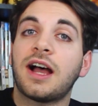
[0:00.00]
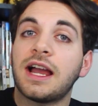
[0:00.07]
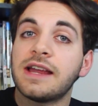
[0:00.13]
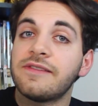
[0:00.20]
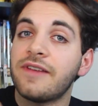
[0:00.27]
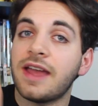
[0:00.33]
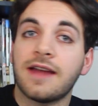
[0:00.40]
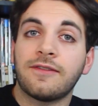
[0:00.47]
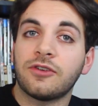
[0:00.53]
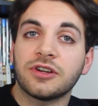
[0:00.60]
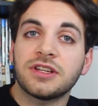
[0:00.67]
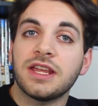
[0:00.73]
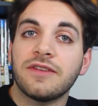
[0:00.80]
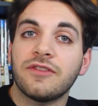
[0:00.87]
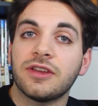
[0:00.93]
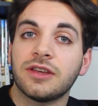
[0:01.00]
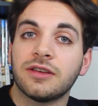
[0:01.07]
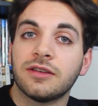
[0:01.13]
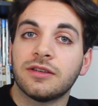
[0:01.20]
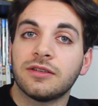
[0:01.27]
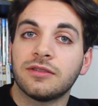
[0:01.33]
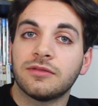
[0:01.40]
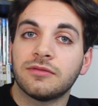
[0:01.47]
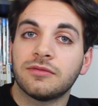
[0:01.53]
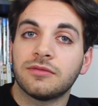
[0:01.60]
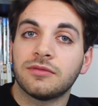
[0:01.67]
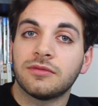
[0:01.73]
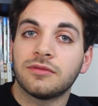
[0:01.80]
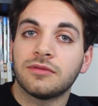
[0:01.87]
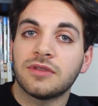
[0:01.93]
I have ever given.
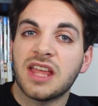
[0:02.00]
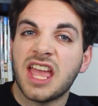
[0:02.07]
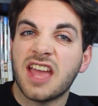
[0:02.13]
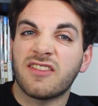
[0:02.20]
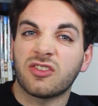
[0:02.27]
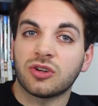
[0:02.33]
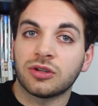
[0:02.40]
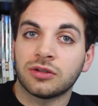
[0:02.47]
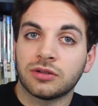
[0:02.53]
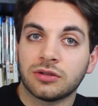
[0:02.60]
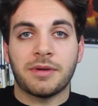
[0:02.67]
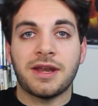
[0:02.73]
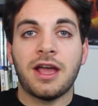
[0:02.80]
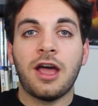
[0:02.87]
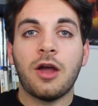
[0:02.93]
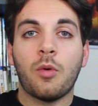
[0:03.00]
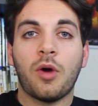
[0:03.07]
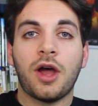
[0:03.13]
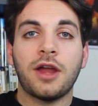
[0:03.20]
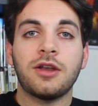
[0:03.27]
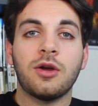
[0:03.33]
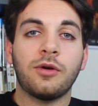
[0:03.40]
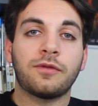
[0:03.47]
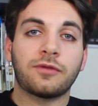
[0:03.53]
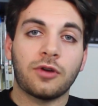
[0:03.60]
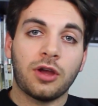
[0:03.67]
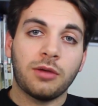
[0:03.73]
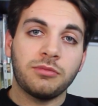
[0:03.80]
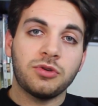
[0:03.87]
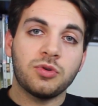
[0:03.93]
Ever. But now I want to know
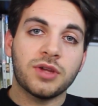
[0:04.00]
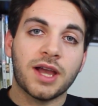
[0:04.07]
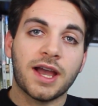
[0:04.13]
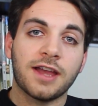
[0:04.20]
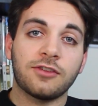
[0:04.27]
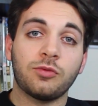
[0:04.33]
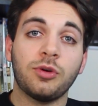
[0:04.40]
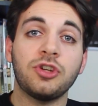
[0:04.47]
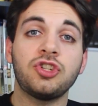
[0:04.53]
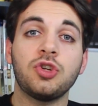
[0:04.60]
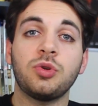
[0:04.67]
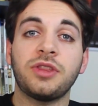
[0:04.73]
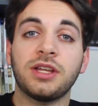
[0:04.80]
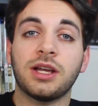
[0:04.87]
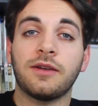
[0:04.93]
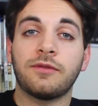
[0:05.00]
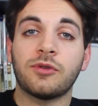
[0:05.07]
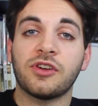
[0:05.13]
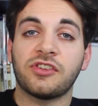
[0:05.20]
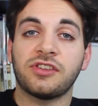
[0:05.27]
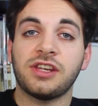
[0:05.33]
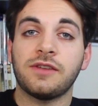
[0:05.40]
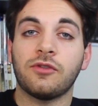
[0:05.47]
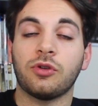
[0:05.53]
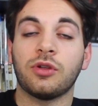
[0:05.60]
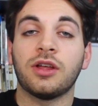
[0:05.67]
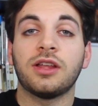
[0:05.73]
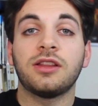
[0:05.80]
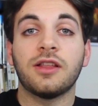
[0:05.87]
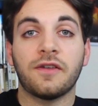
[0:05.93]
from you guys, what did you think of Resident
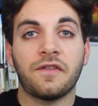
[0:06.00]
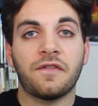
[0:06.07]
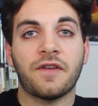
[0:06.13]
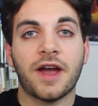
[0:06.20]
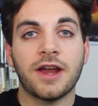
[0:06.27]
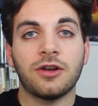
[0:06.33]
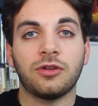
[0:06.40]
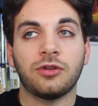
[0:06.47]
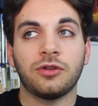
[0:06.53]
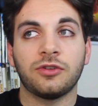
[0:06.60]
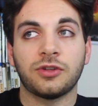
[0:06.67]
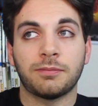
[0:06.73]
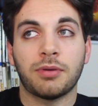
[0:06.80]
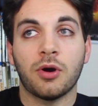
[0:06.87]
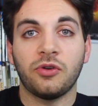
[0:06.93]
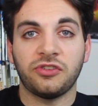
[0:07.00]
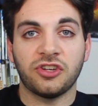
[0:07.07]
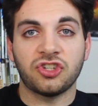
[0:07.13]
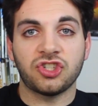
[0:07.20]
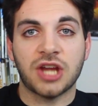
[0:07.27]
Evil, the final supposed